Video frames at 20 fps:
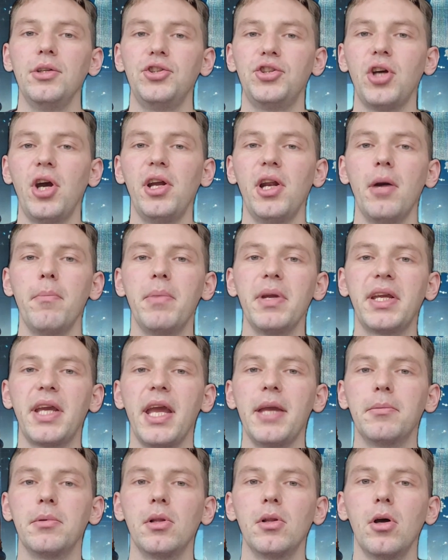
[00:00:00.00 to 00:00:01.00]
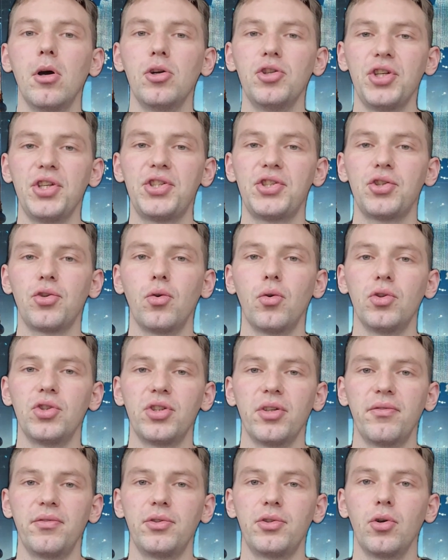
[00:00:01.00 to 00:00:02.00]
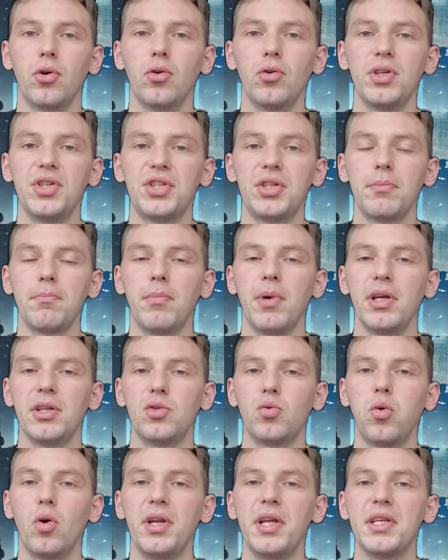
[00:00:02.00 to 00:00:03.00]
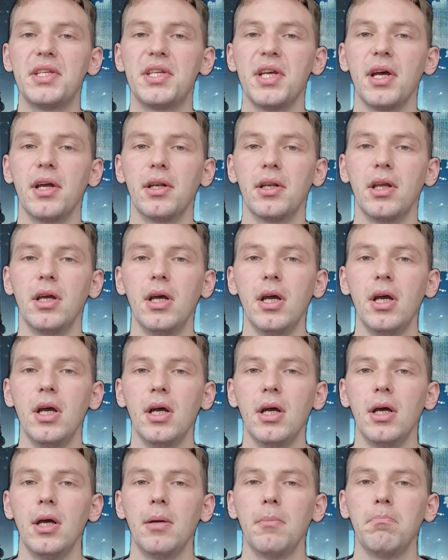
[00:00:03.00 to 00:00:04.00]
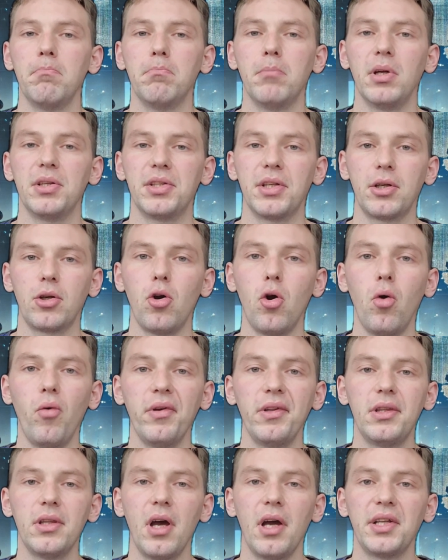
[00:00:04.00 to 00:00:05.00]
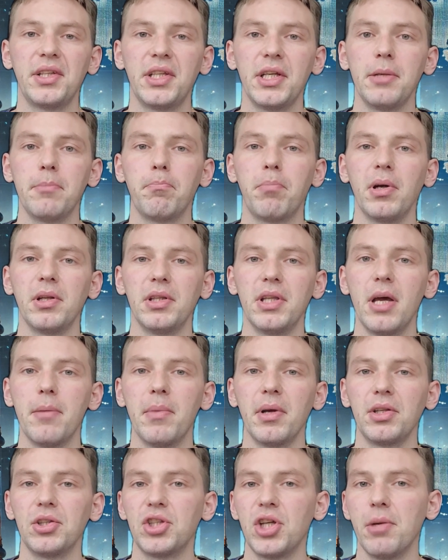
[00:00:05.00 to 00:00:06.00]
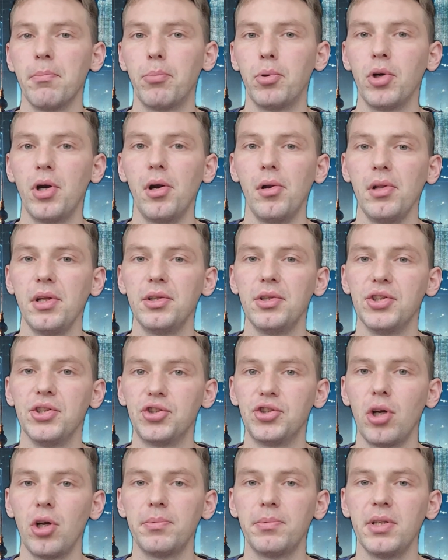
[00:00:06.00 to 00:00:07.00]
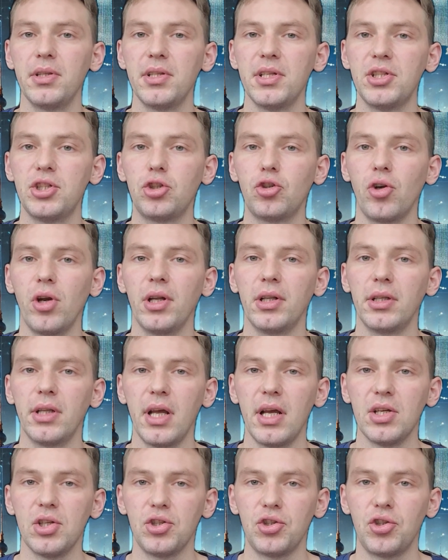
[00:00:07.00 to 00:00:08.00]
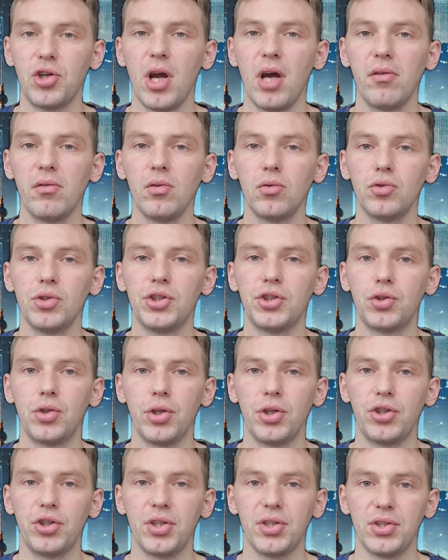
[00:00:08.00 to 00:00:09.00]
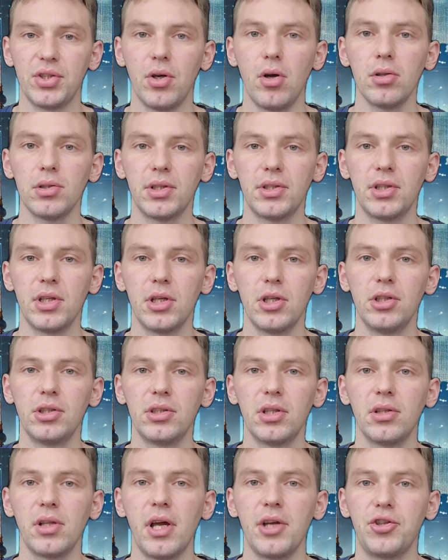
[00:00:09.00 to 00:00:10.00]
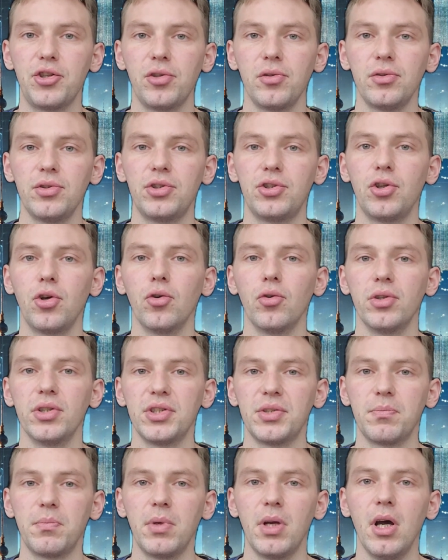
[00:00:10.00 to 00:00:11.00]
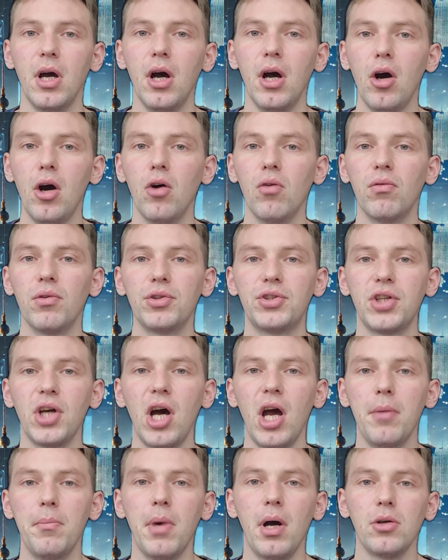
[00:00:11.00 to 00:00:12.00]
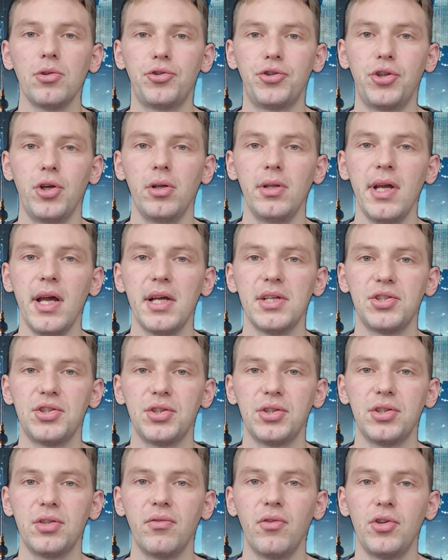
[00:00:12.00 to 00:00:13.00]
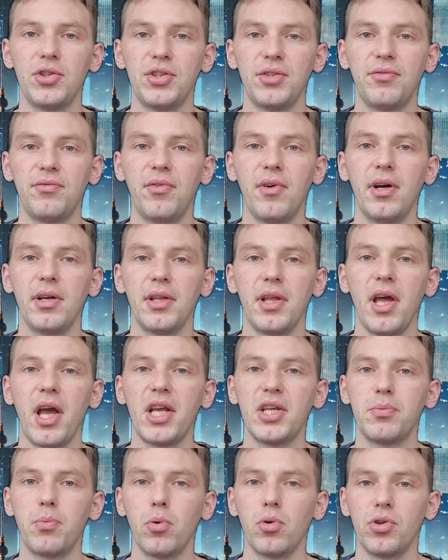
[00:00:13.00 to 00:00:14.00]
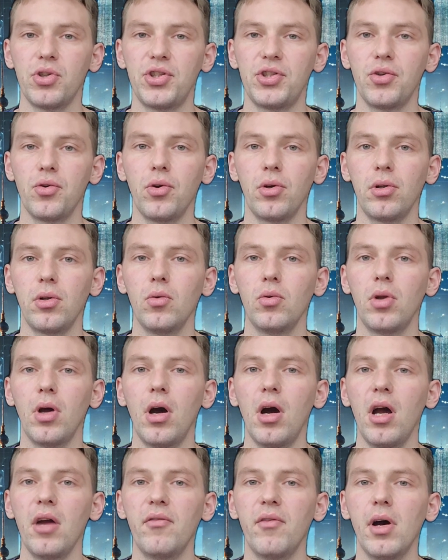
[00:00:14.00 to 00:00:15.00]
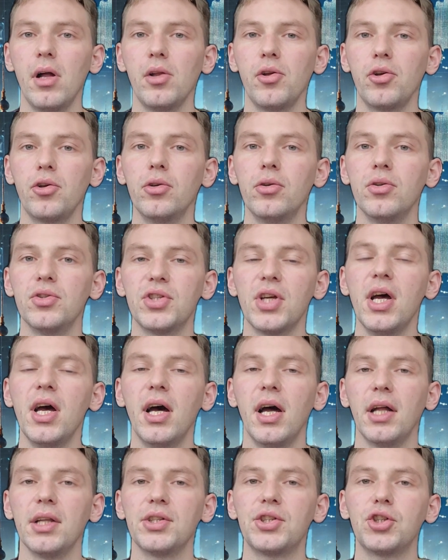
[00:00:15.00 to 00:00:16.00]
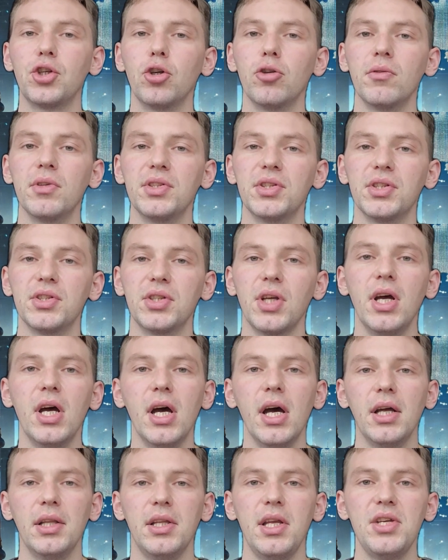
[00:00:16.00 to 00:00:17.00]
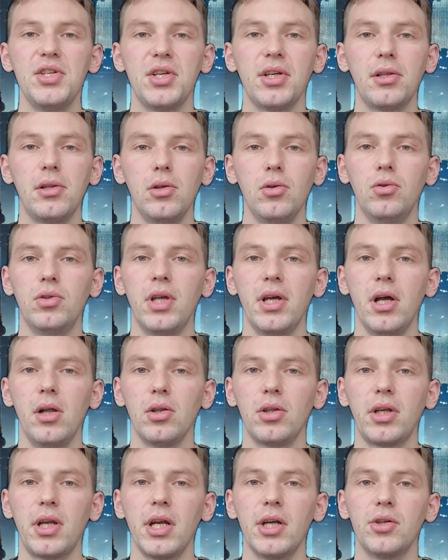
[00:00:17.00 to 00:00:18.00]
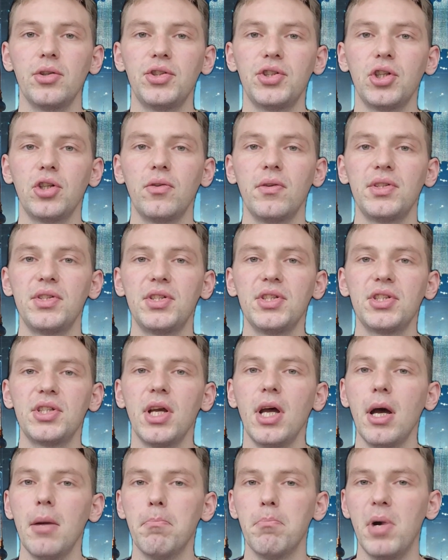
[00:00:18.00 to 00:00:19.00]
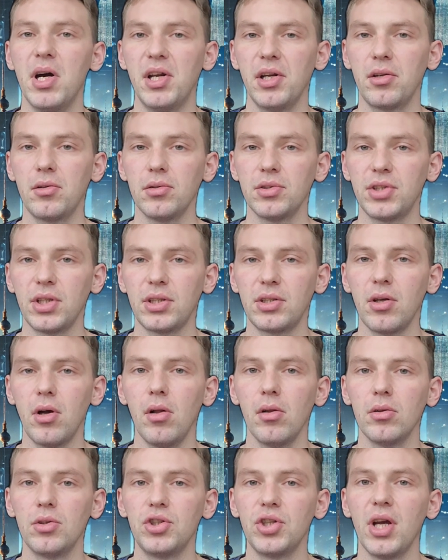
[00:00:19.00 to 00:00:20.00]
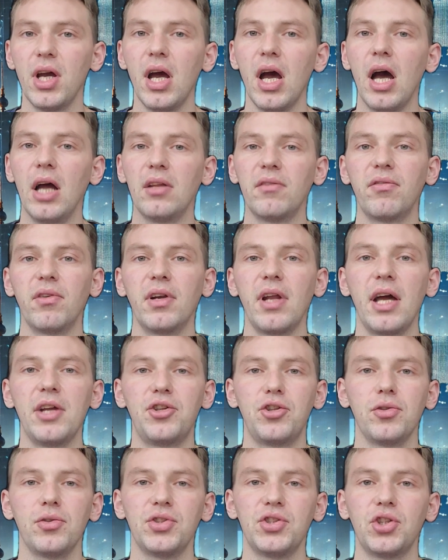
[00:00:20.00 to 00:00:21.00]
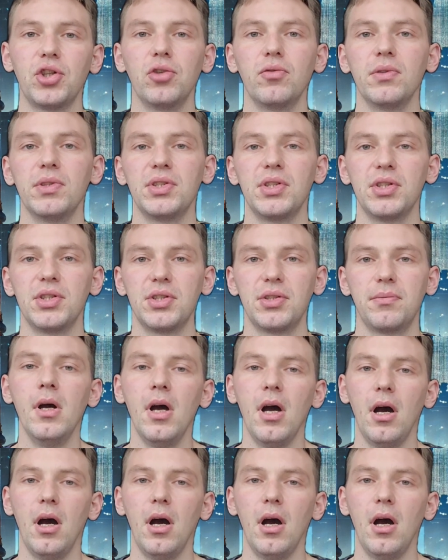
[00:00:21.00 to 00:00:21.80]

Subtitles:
China became the largest source of tourists by 2010, but the COVID-19 pandemic temporarily disrupted this trend as travel restrictions halted international tourism. Over time, Australia has diversified exports to include high-value goods and services. These include healthcare services, medical technology, and financial services.